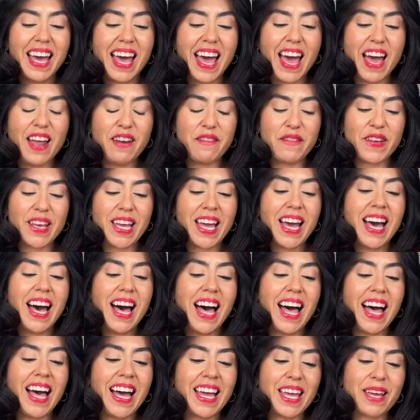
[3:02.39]
Envy,
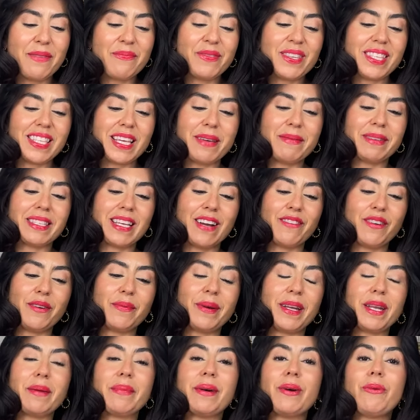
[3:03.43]
I am the same as
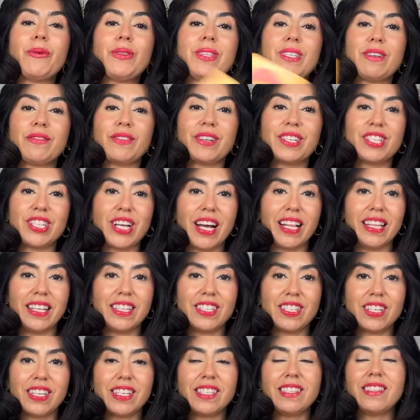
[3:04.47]
everybody, but with different
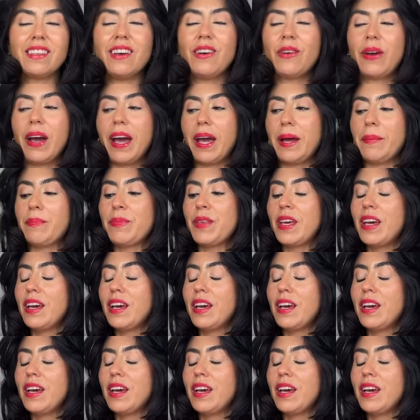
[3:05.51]
challenges, okay?